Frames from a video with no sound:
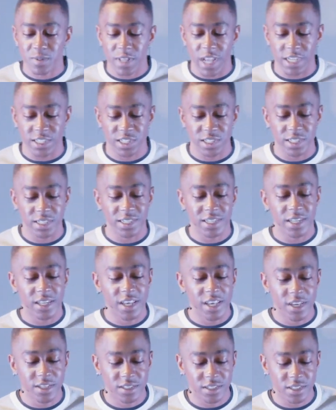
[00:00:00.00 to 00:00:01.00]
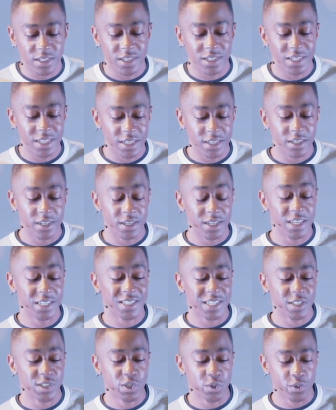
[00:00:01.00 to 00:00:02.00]
that she
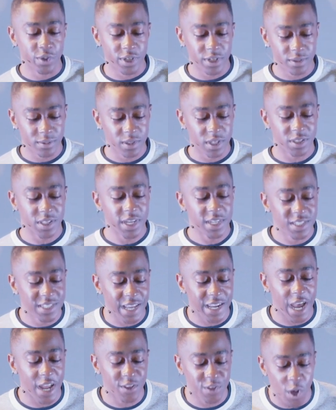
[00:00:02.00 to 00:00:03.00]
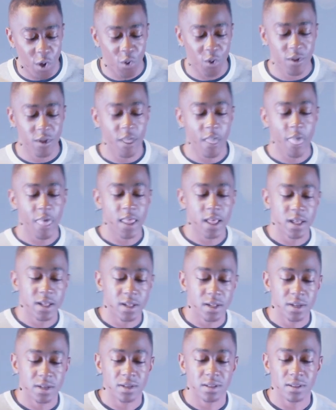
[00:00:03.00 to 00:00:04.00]
isn't doing, the things that I don't
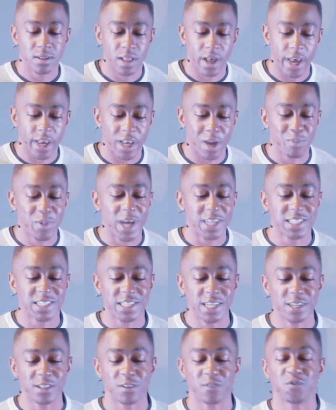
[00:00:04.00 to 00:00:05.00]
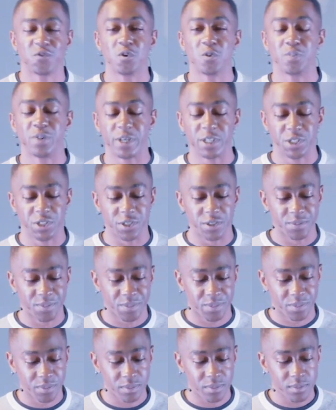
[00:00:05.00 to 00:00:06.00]
like. I'm not seeing the full picture.
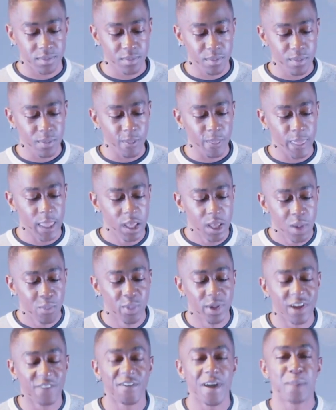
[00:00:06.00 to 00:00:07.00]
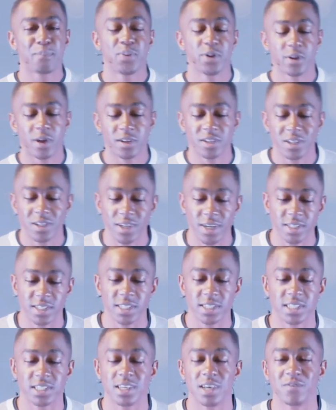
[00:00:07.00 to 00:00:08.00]
But if I put on the
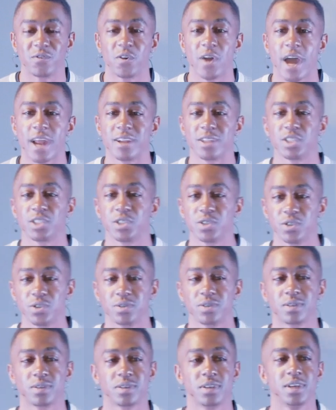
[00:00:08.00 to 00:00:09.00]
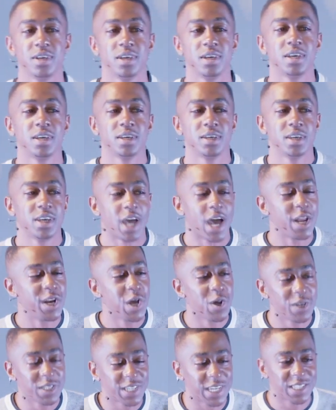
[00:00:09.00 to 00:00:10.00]
lenses of gratitude, I
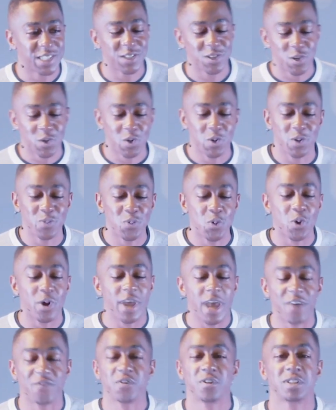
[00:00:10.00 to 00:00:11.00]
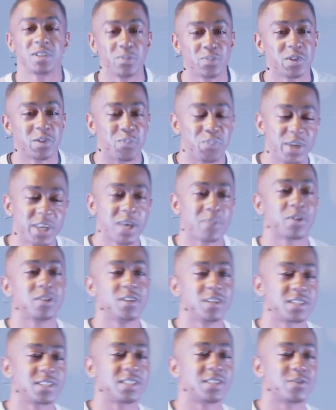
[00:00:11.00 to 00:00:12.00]
know it takes a little more effort to pick up the
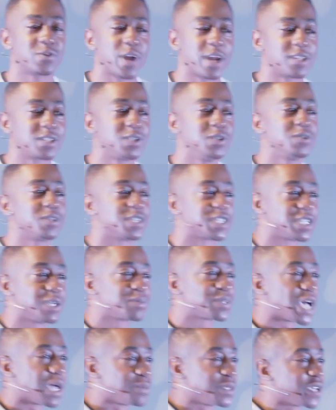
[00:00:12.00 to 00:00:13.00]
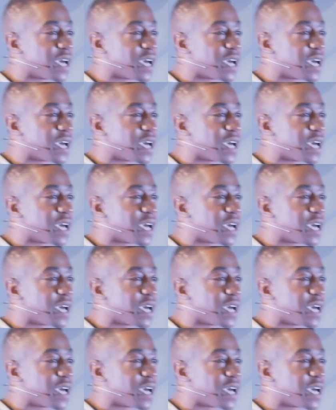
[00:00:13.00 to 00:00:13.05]
lenses of gratitude because sometimes you